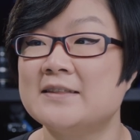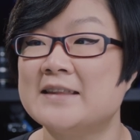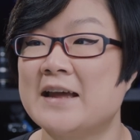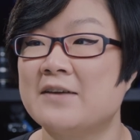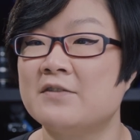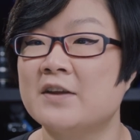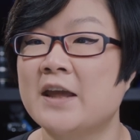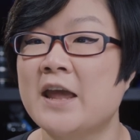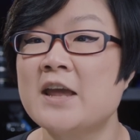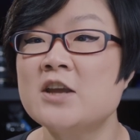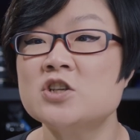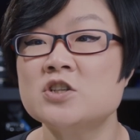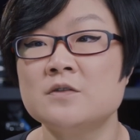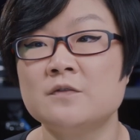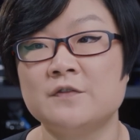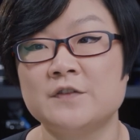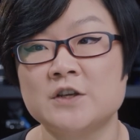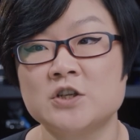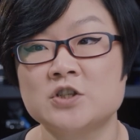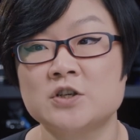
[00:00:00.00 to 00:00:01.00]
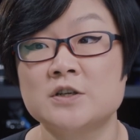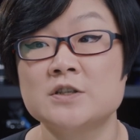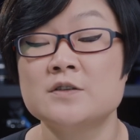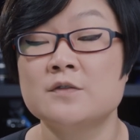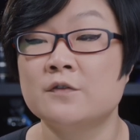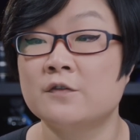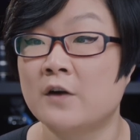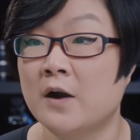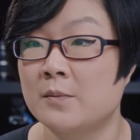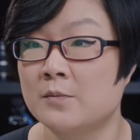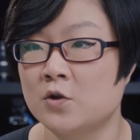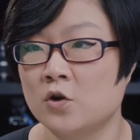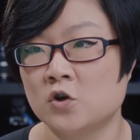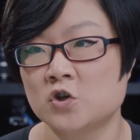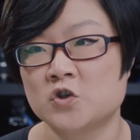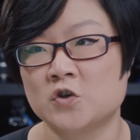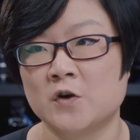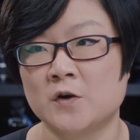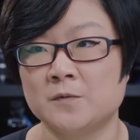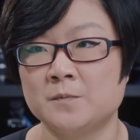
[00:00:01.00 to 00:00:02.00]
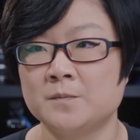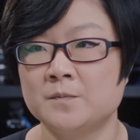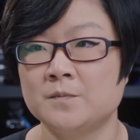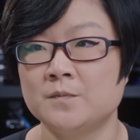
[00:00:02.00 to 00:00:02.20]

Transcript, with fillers: navigation features from your drone.